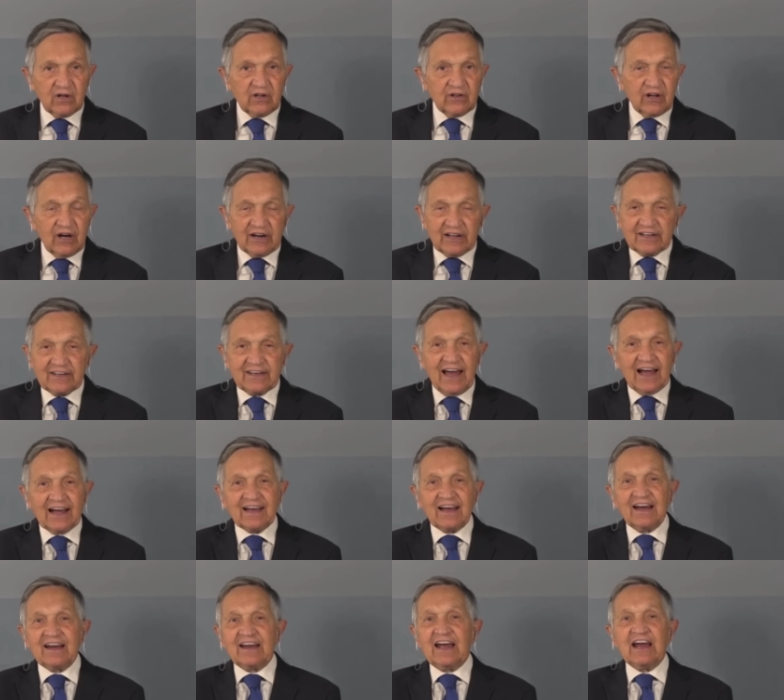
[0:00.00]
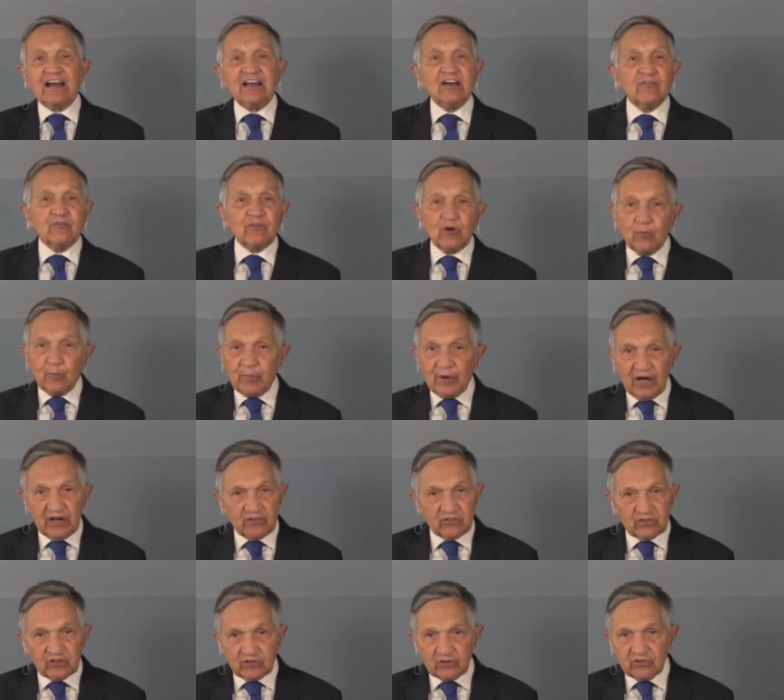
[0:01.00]
An attack on any of their
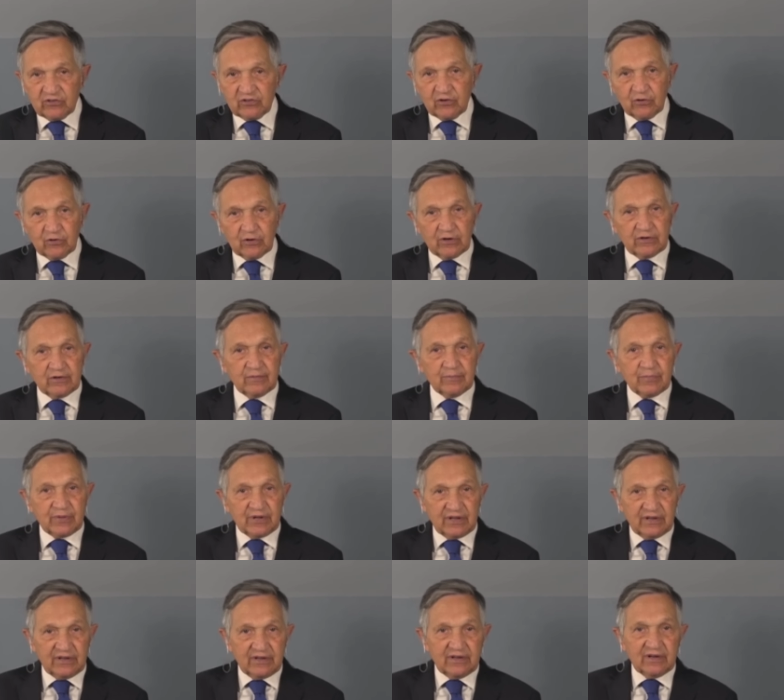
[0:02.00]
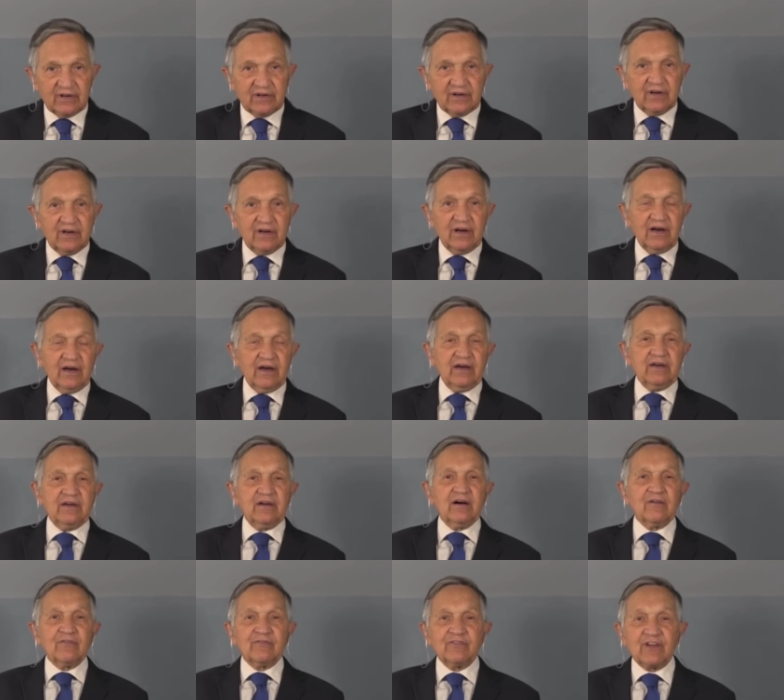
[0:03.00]
bases could be a
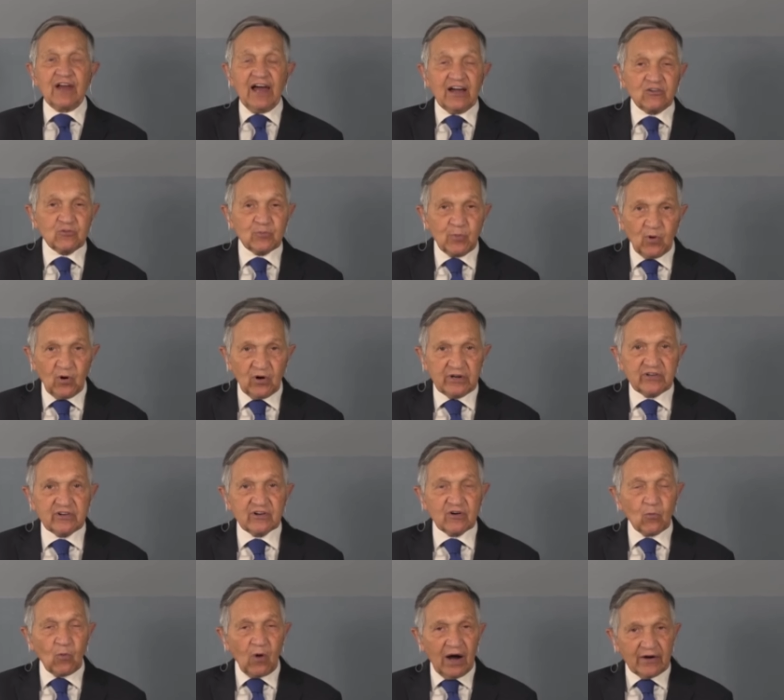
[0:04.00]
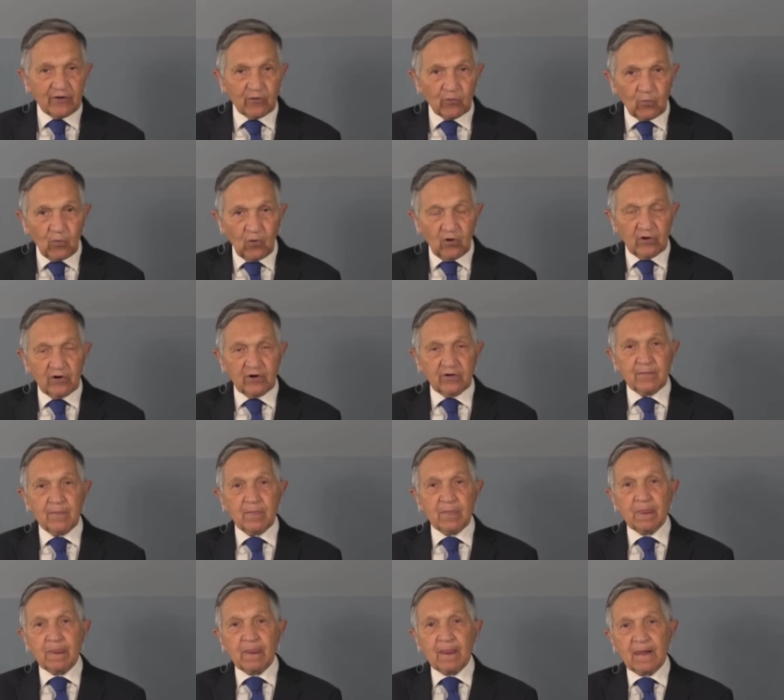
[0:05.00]
flashpoint in a wider war.
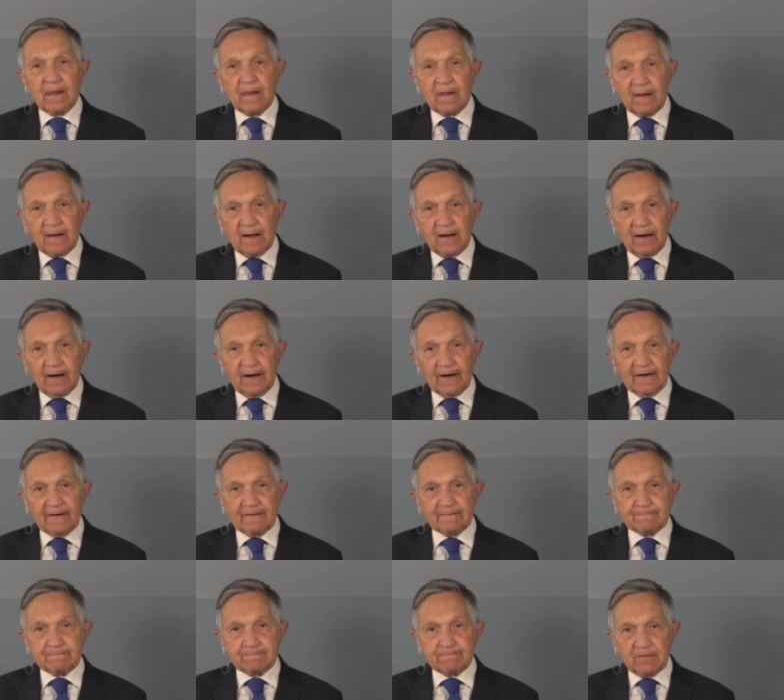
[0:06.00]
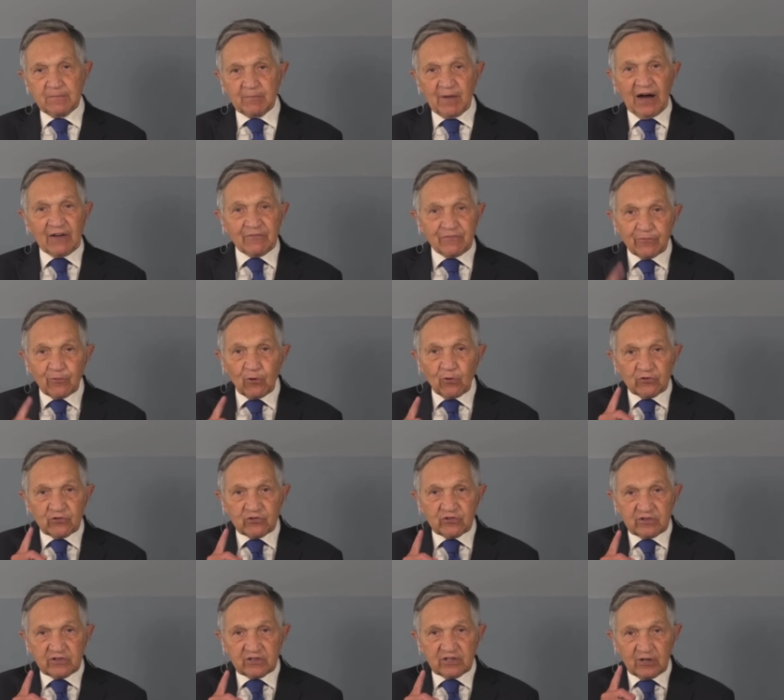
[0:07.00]
My
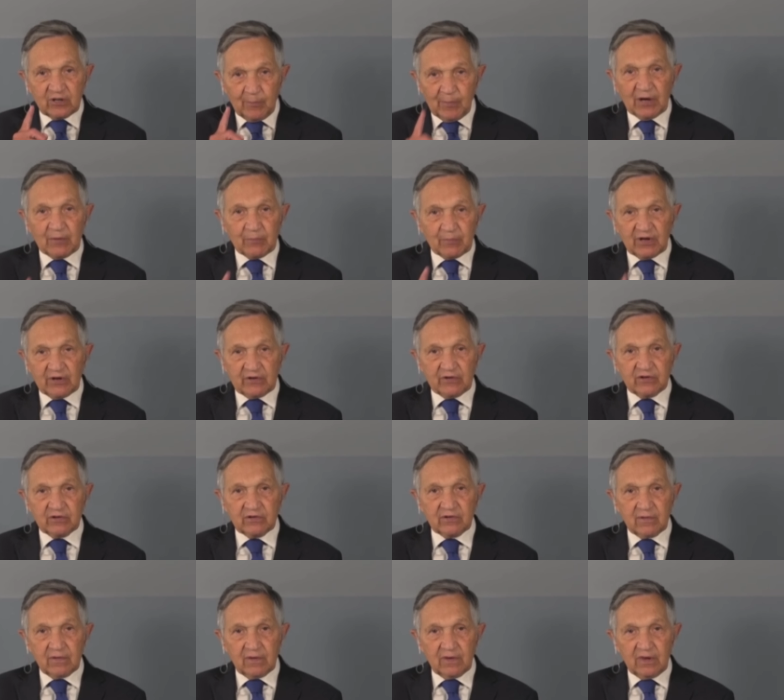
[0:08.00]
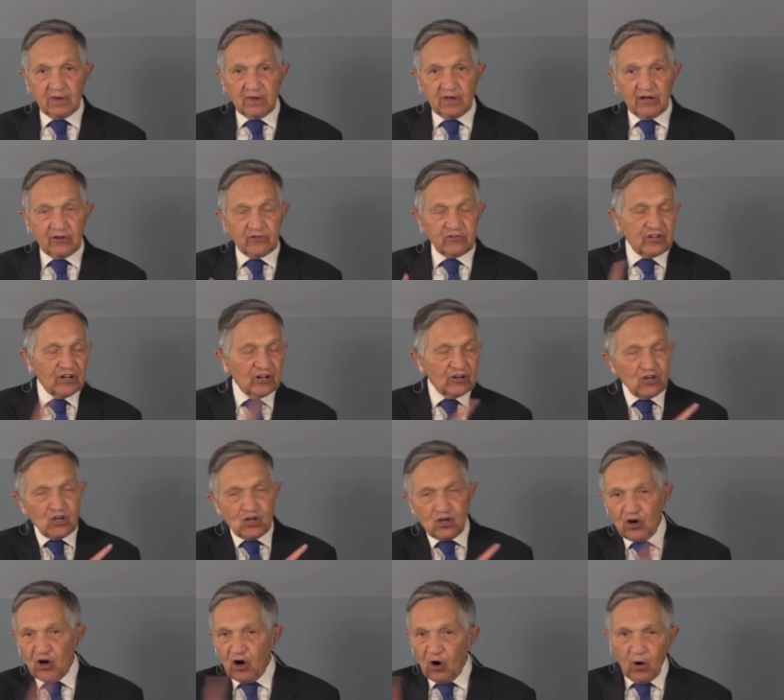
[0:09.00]
first commitment is to
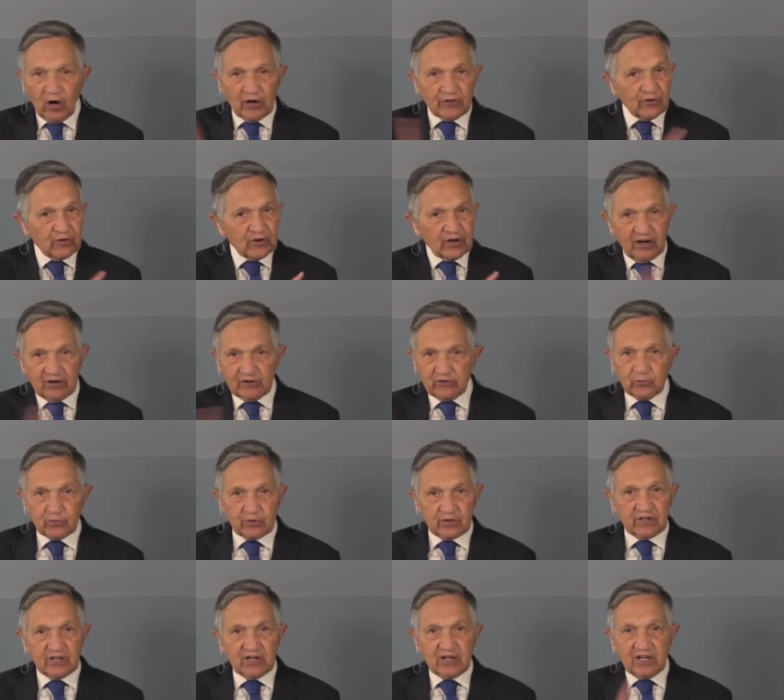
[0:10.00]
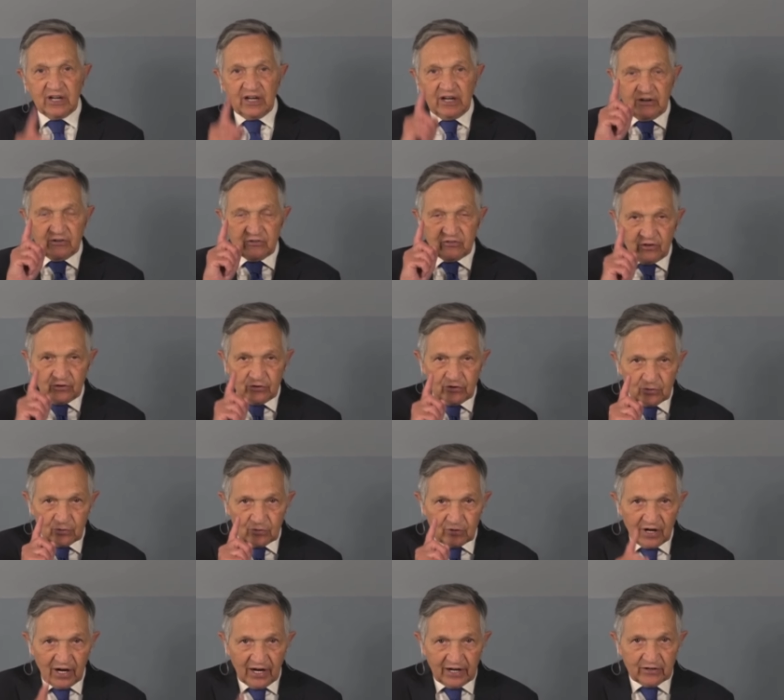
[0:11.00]
no other country. It is to the
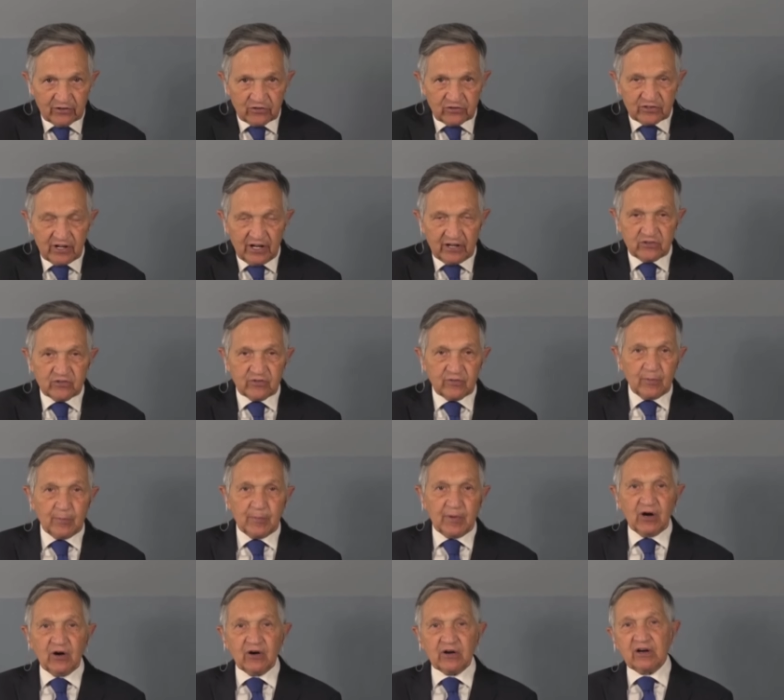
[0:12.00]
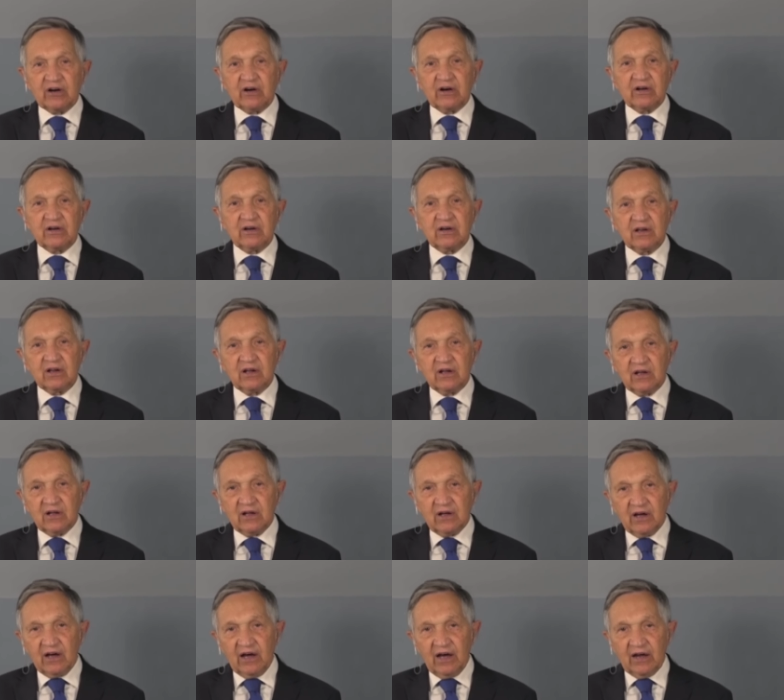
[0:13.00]
United States of America.
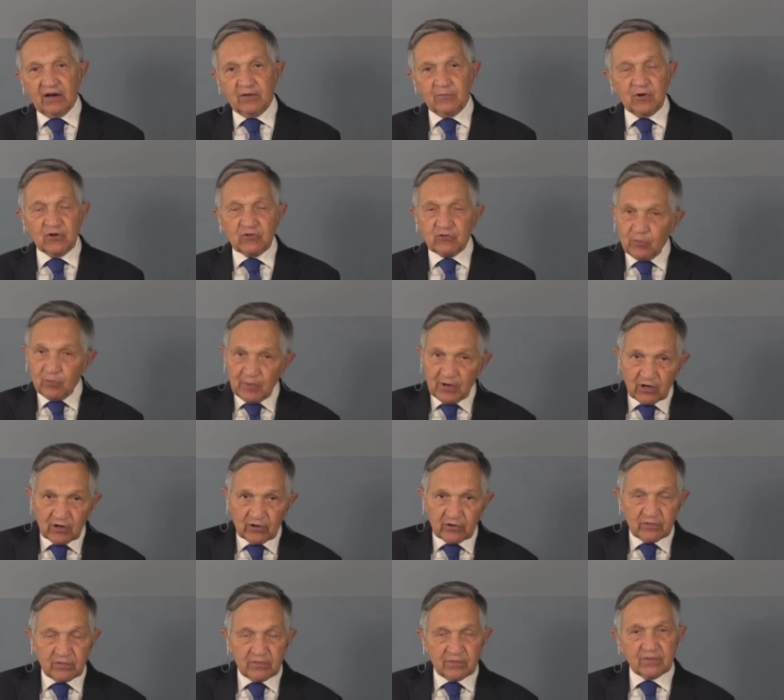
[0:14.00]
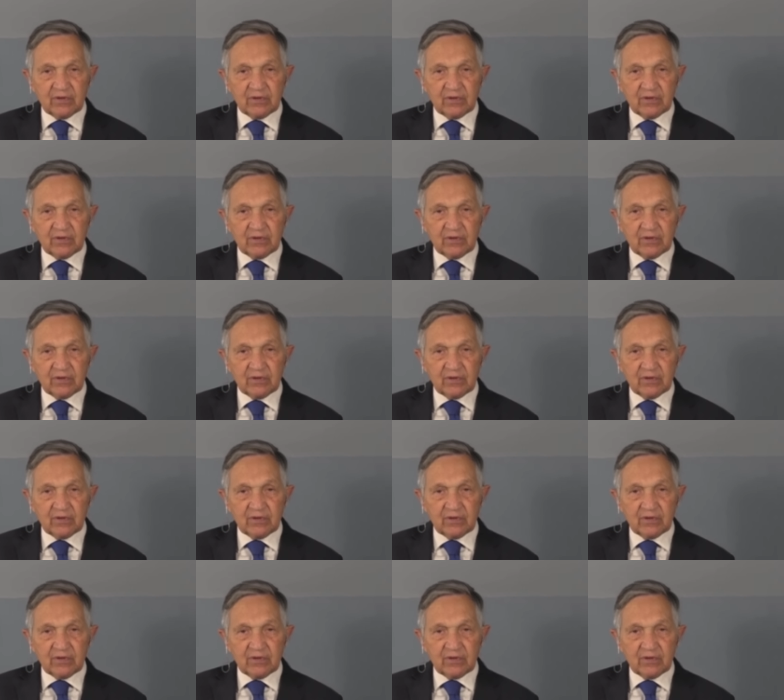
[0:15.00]
And Mr. Miller,